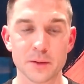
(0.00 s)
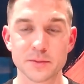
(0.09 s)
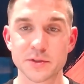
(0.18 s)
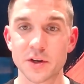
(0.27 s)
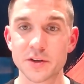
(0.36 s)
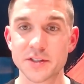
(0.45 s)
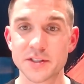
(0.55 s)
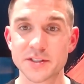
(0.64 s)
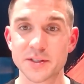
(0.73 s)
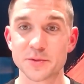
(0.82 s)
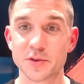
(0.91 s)
Start to
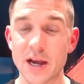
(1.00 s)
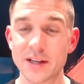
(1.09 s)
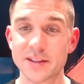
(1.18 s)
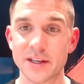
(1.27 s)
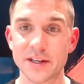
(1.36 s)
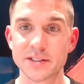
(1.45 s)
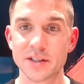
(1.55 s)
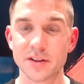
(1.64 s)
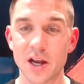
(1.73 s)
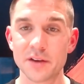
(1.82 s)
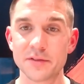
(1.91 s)
subtract things. A
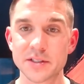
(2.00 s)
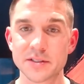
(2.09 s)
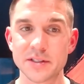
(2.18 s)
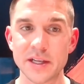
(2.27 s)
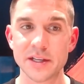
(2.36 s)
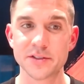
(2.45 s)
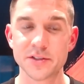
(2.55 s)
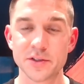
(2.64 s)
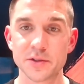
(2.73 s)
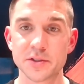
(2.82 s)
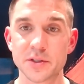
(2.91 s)
lot of us need
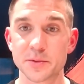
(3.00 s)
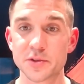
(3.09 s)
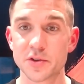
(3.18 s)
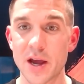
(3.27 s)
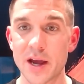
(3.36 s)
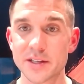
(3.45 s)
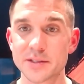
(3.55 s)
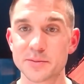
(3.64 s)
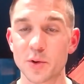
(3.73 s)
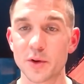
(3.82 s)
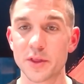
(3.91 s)
to subtract
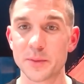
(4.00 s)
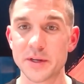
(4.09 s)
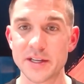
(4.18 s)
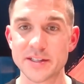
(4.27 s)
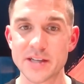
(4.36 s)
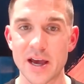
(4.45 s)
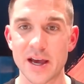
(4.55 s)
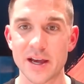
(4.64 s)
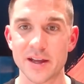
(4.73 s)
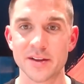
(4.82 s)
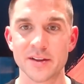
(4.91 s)
more than we need to
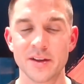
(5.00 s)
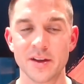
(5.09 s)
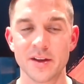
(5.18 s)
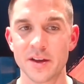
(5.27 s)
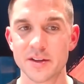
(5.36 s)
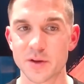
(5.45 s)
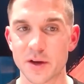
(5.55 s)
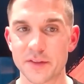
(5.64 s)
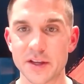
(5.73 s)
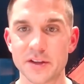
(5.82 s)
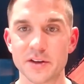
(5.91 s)
add. So I
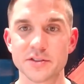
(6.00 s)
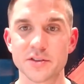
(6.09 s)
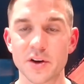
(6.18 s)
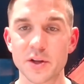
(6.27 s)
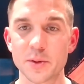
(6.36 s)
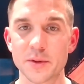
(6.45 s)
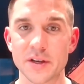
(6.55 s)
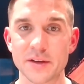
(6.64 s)
think, starting with an